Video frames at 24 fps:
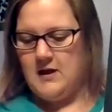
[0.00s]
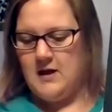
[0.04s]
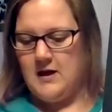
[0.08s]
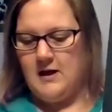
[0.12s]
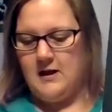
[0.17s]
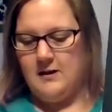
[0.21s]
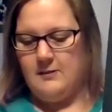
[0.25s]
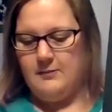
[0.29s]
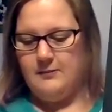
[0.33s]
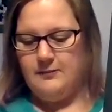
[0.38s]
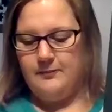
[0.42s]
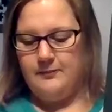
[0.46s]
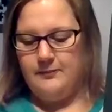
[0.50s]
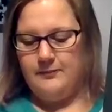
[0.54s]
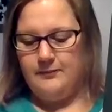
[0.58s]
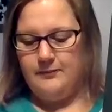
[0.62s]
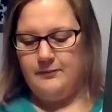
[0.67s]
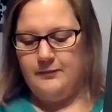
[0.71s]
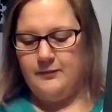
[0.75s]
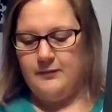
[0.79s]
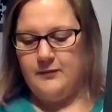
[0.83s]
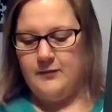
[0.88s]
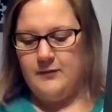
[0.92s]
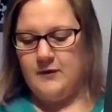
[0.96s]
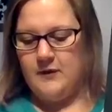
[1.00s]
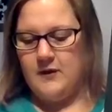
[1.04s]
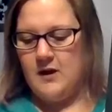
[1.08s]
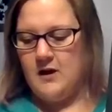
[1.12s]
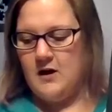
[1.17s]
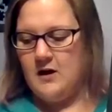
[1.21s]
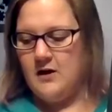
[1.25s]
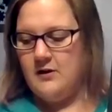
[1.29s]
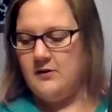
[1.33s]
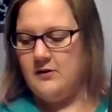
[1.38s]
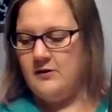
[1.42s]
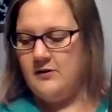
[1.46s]

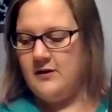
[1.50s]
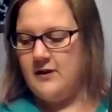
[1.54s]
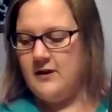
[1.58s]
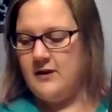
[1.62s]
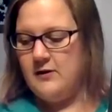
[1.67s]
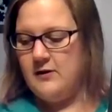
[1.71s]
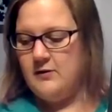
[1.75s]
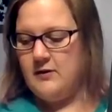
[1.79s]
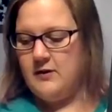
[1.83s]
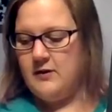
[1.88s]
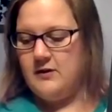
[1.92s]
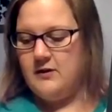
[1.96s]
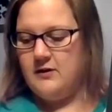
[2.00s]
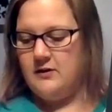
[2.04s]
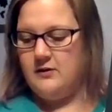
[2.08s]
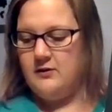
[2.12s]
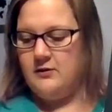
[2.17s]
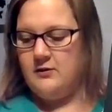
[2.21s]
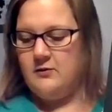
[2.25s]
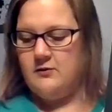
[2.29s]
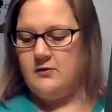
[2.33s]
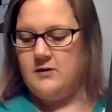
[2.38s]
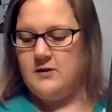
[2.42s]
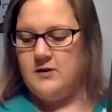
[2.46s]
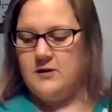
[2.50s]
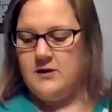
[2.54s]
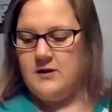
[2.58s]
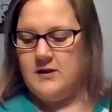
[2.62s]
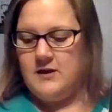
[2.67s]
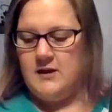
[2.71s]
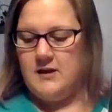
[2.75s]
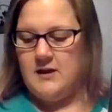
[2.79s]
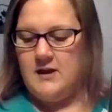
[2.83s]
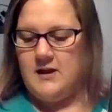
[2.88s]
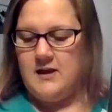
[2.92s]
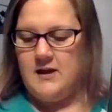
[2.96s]
The other thing you can do
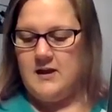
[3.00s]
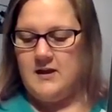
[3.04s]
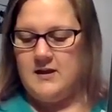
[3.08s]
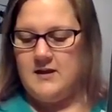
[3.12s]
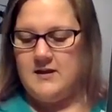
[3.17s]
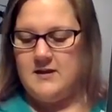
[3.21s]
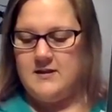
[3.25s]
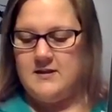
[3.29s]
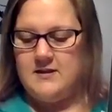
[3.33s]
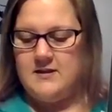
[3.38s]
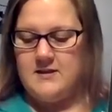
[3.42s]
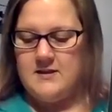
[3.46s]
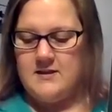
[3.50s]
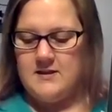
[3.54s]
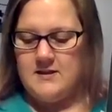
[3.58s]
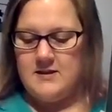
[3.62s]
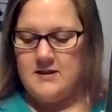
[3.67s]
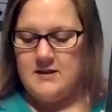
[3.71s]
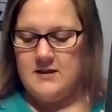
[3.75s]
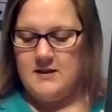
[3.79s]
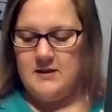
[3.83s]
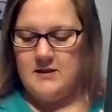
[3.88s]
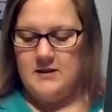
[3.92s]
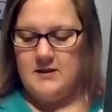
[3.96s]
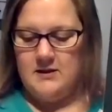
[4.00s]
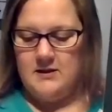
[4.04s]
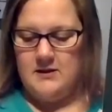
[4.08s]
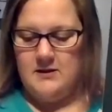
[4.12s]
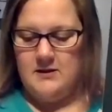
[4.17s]
is,